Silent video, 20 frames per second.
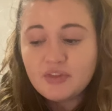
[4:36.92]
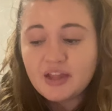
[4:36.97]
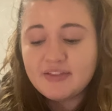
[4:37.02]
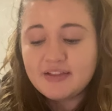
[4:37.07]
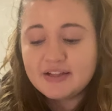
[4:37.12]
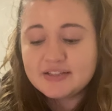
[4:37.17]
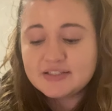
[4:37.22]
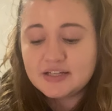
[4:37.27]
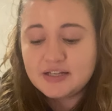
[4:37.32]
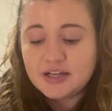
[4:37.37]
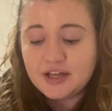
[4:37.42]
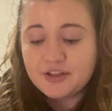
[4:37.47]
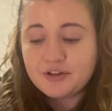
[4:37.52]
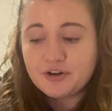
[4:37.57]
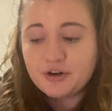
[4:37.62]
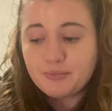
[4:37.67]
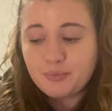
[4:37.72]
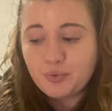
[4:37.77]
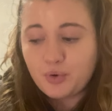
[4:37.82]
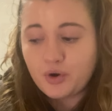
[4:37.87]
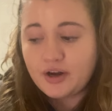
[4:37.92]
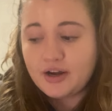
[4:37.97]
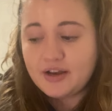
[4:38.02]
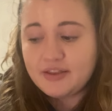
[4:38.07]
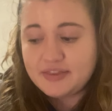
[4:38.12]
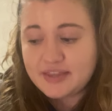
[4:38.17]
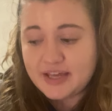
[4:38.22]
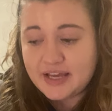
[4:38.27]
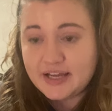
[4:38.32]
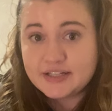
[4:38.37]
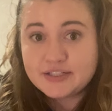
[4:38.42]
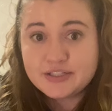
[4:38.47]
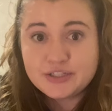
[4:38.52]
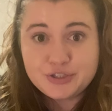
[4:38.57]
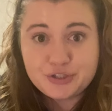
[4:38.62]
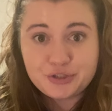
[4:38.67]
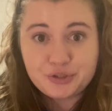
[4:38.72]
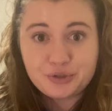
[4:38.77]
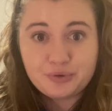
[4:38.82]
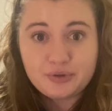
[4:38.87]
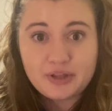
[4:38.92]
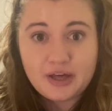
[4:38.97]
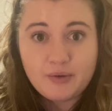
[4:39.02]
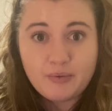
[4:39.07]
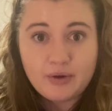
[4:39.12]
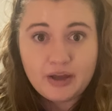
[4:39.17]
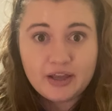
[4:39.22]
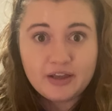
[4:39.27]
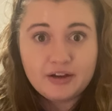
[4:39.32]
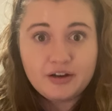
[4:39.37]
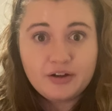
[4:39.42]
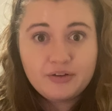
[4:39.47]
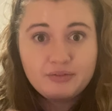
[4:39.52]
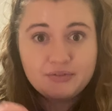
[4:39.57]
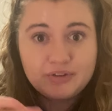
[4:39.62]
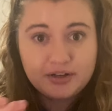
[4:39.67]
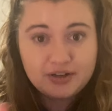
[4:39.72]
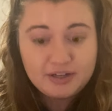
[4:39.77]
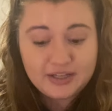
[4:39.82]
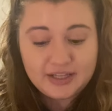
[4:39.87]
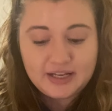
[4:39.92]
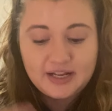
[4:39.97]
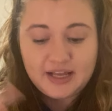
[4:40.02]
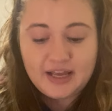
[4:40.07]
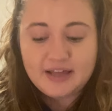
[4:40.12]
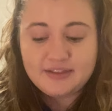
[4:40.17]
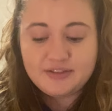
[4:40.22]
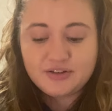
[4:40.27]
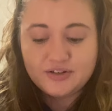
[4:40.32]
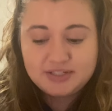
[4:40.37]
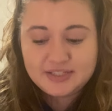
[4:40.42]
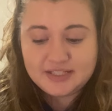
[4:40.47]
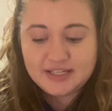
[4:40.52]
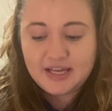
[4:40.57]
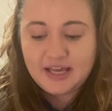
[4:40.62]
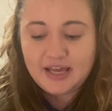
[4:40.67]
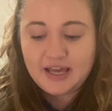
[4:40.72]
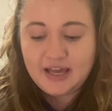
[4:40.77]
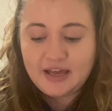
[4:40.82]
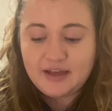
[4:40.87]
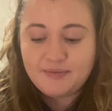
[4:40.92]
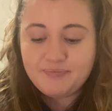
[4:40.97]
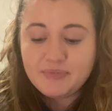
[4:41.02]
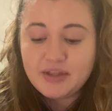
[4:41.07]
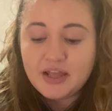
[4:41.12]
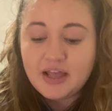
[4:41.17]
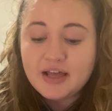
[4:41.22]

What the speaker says: That's another important thing to do. That way, they're getting it, they're seeing it.